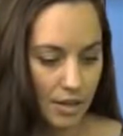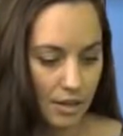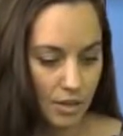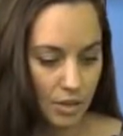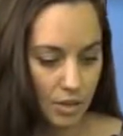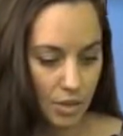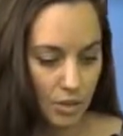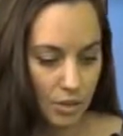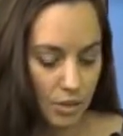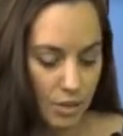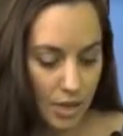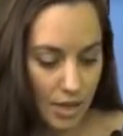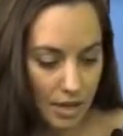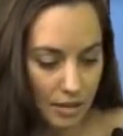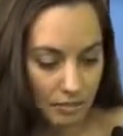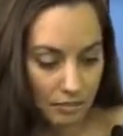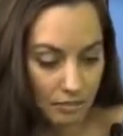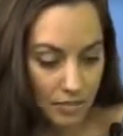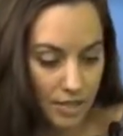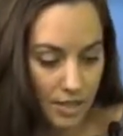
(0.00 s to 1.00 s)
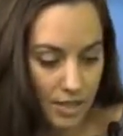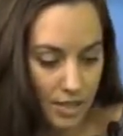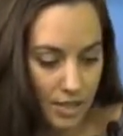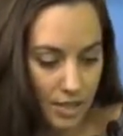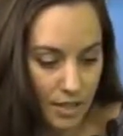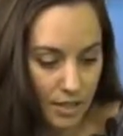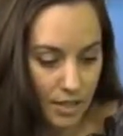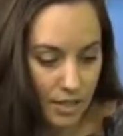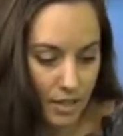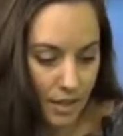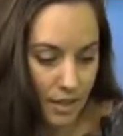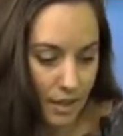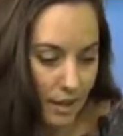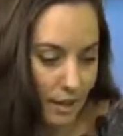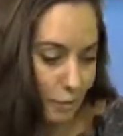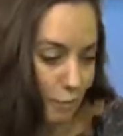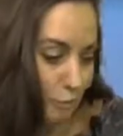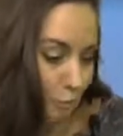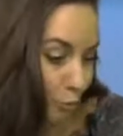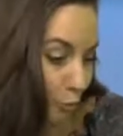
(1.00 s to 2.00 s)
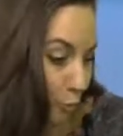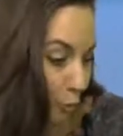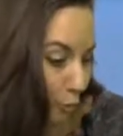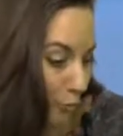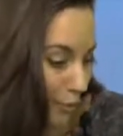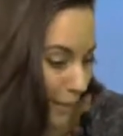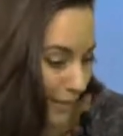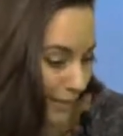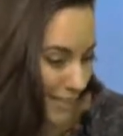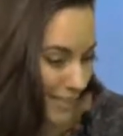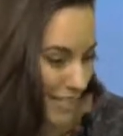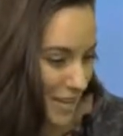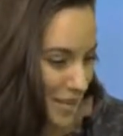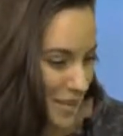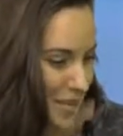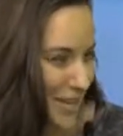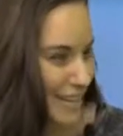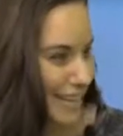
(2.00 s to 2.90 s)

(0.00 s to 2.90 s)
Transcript: story I feel kind of brewing is how I